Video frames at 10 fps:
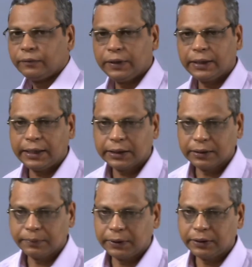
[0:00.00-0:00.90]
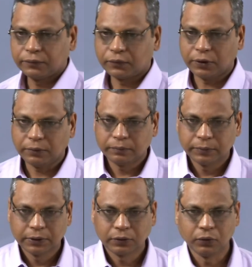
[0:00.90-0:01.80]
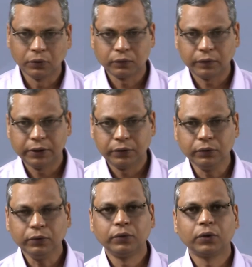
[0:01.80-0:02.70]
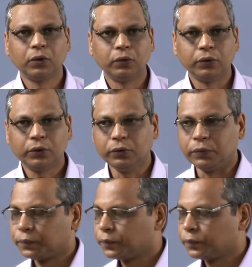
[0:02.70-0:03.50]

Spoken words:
will get coupled from core 1 to core 2.